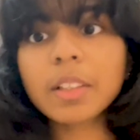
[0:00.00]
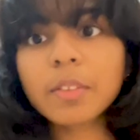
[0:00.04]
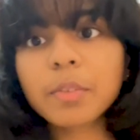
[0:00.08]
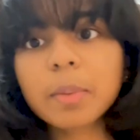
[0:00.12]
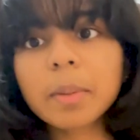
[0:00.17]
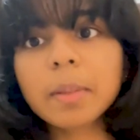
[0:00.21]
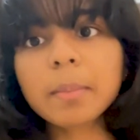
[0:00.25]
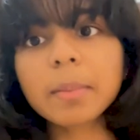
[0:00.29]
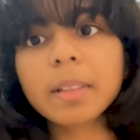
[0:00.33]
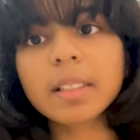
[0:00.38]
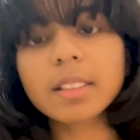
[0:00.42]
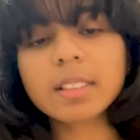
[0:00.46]
if
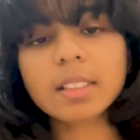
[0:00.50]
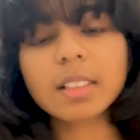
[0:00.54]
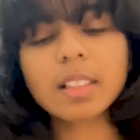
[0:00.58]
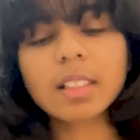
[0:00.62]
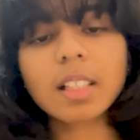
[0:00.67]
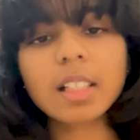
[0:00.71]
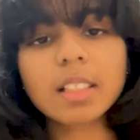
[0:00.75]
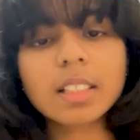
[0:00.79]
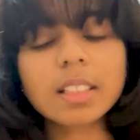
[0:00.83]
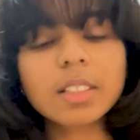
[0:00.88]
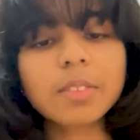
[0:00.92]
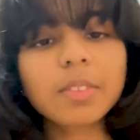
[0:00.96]
we miss
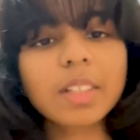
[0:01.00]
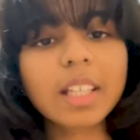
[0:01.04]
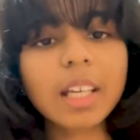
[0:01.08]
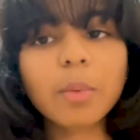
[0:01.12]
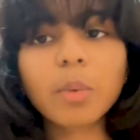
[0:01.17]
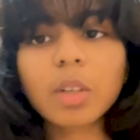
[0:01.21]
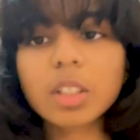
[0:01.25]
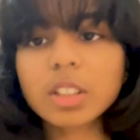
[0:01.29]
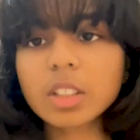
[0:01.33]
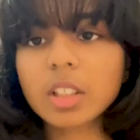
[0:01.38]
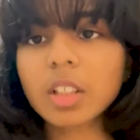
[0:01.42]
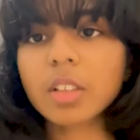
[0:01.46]
classes, we
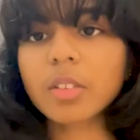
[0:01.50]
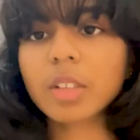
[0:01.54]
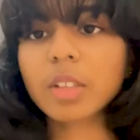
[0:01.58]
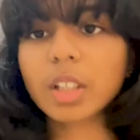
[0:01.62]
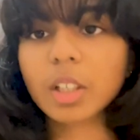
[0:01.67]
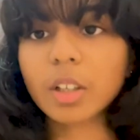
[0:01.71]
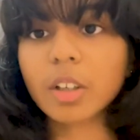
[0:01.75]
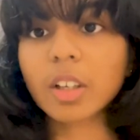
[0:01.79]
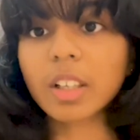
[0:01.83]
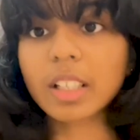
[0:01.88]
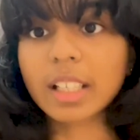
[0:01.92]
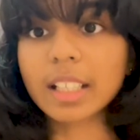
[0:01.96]
can watch our
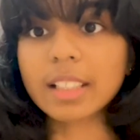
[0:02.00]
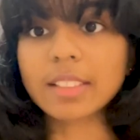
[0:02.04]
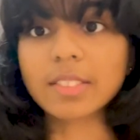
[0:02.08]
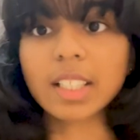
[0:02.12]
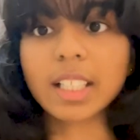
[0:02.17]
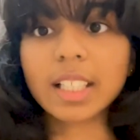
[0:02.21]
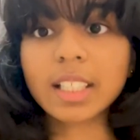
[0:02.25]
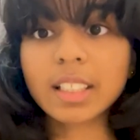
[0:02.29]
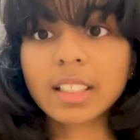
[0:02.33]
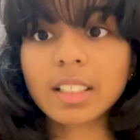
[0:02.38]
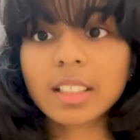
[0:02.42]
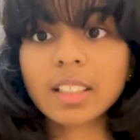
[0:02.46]
recordings,
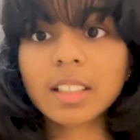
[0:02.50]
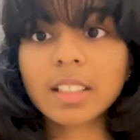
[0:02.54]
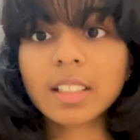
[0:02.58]
right?